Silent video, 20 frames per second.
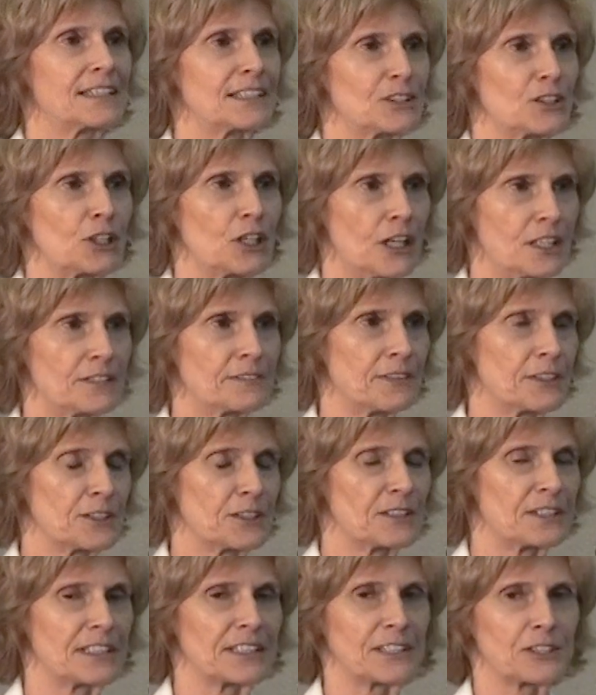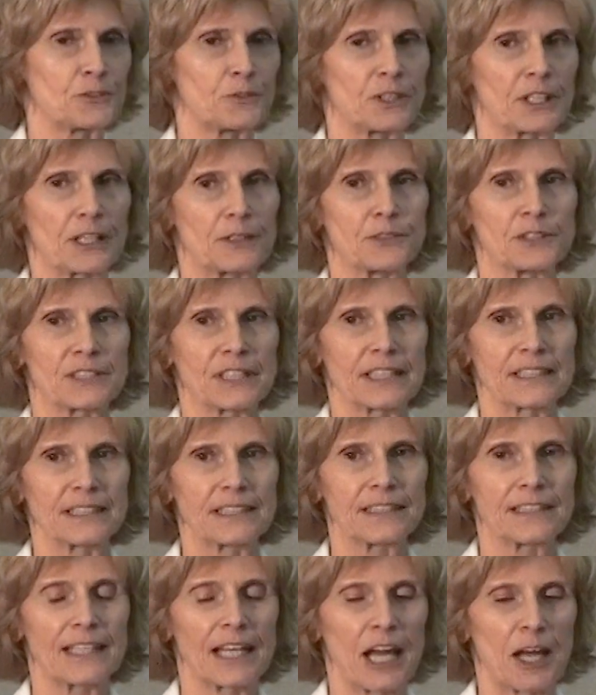I did a lot of other things when I was at
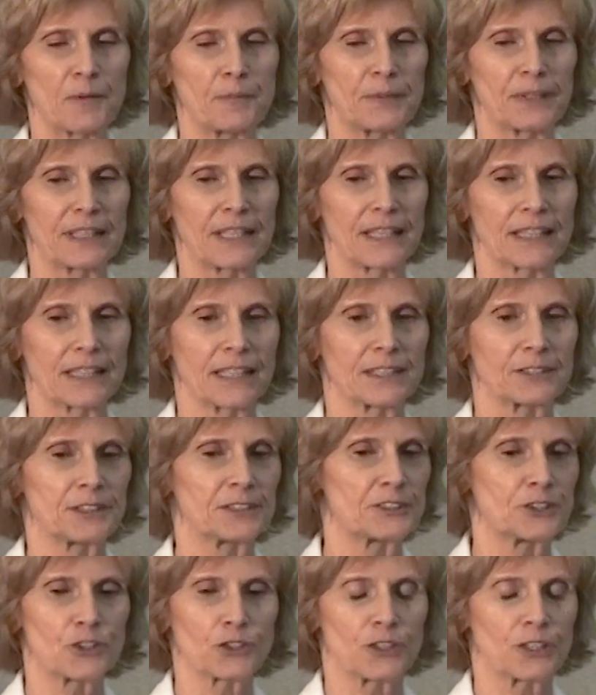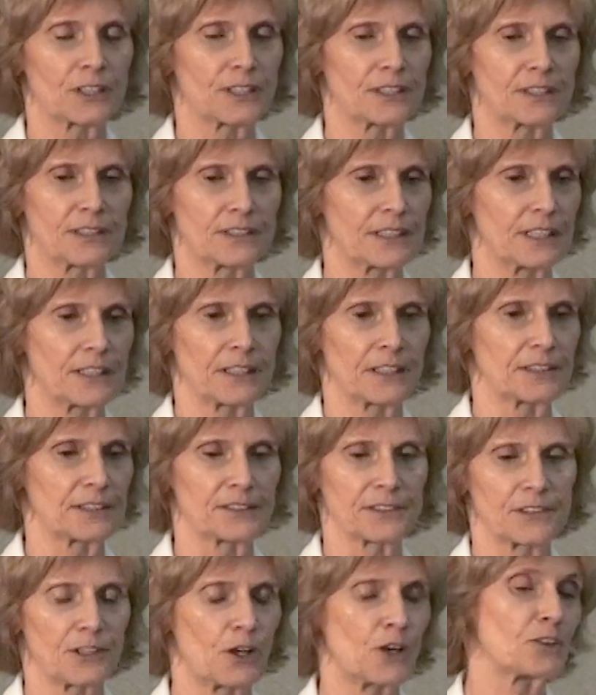INCAP, and I, I enjoyed
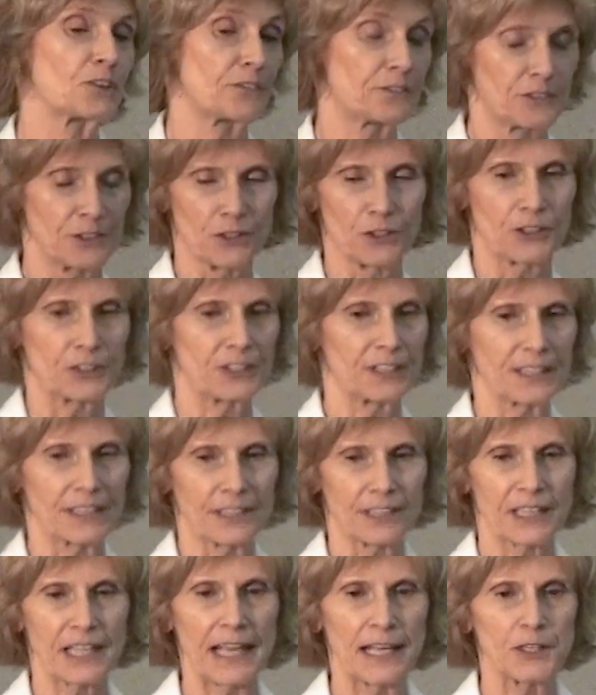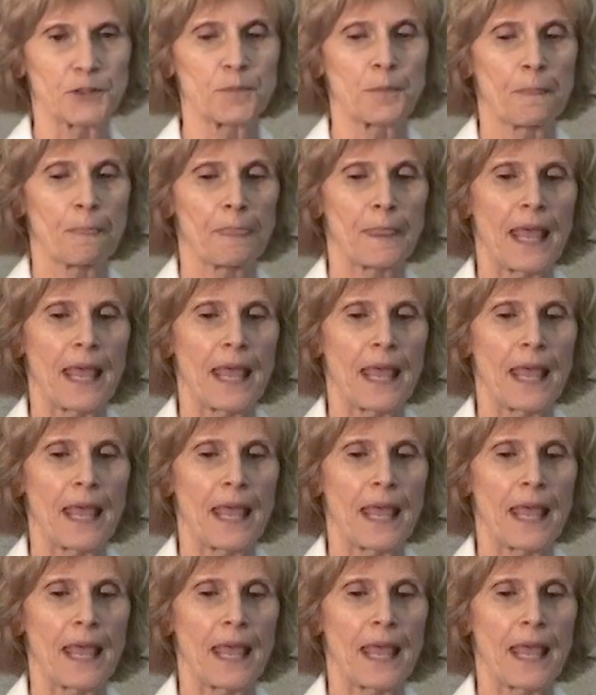uh, all of the learning again.